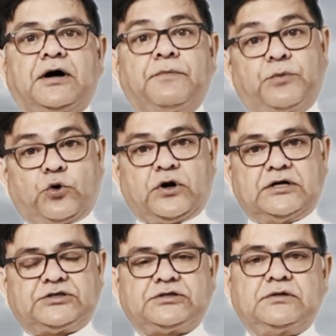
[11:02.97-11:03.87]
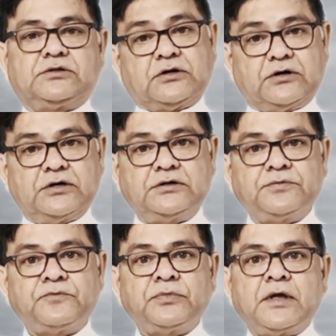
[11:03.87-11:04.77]
brokers. Third,
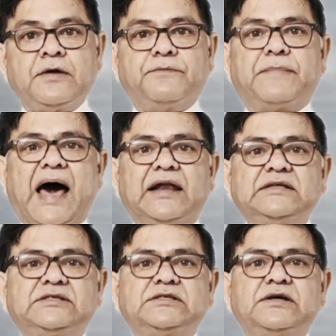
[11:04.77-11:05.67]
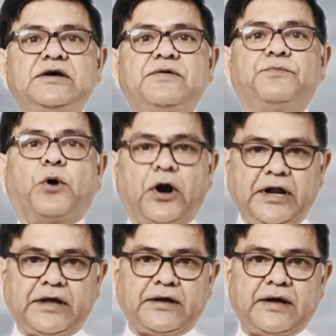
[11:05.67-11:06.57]
balance
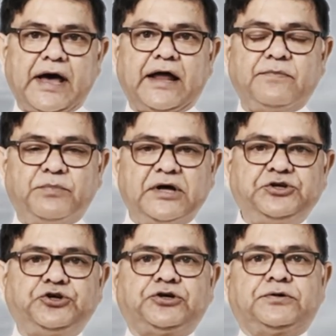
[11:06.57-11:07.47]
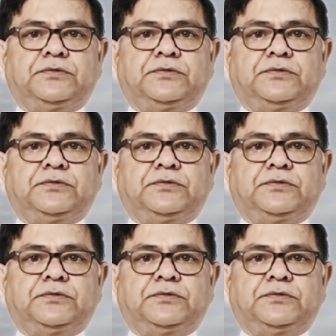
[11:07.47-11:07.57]
bonding and bridging,